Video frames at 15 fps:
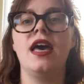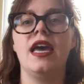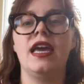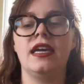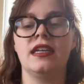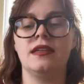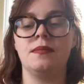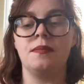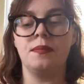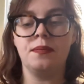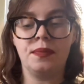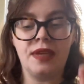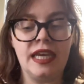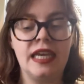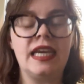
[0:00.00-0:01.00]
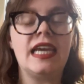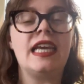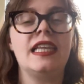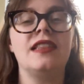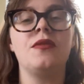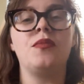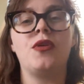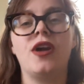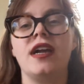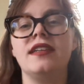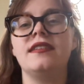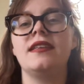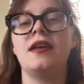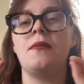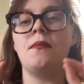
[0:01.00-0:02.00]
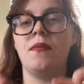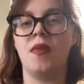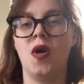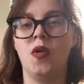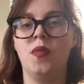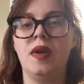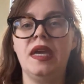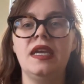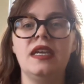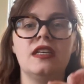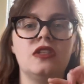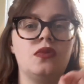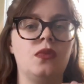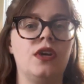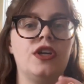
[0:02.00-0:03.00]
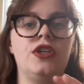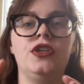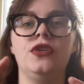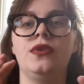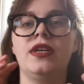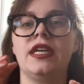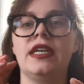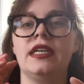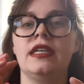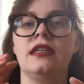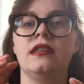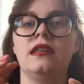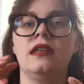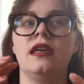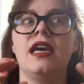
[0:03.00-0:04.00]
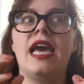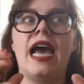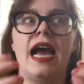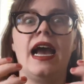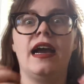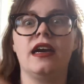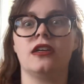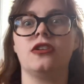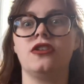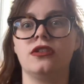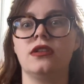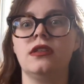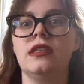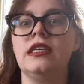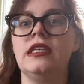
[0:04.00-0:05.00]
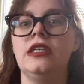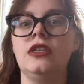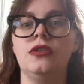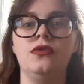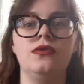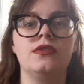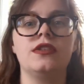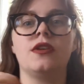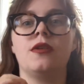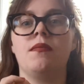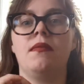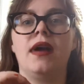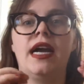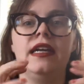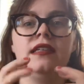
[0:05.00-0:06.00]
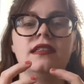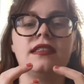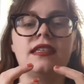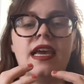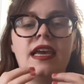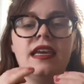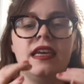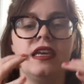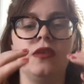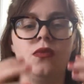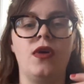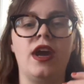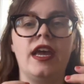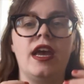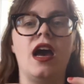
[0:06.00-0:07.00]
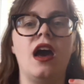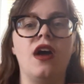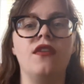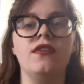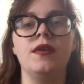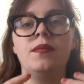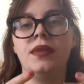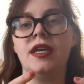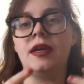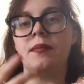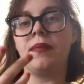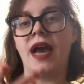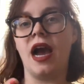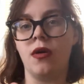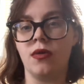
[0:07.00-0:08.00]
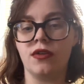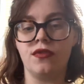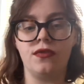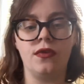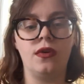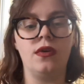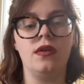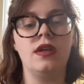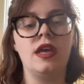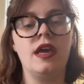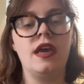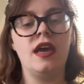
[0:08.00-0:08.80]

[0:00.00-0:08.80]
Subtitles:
And being in the present moment is where you can actually use your mindset in way of it being powerful.